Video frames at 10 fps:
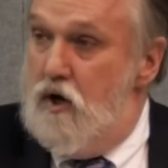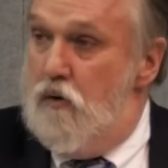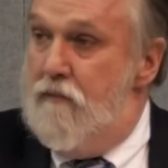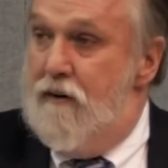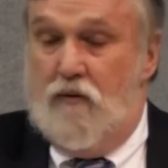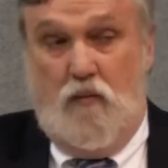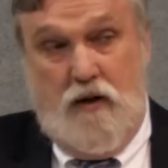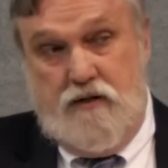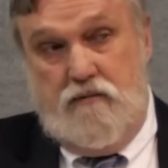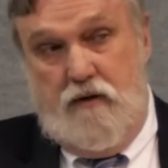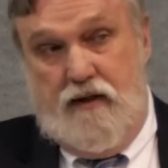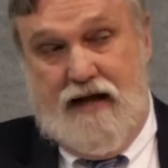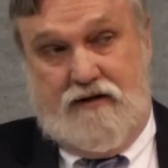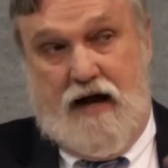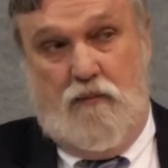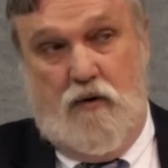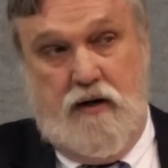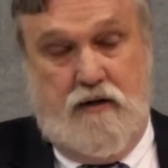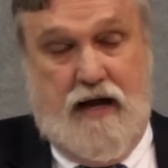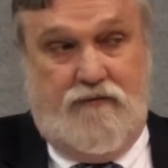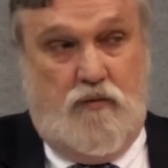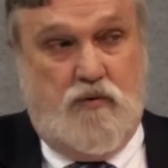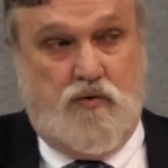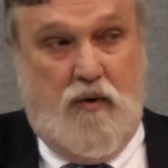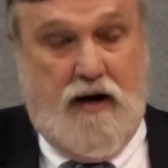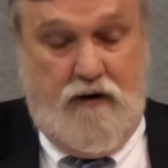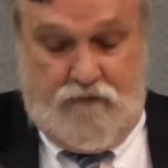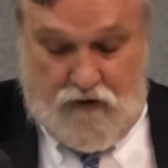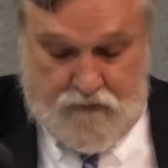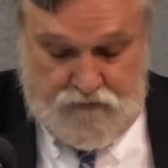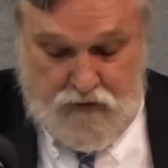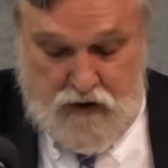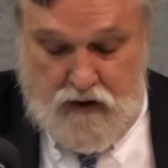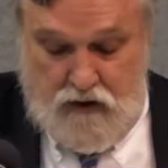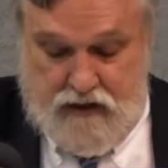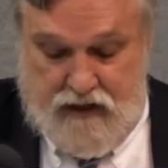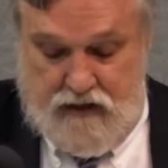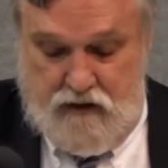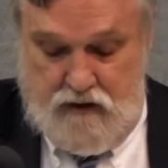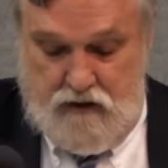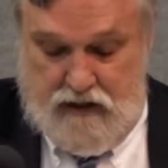You remember when that time when David was running from King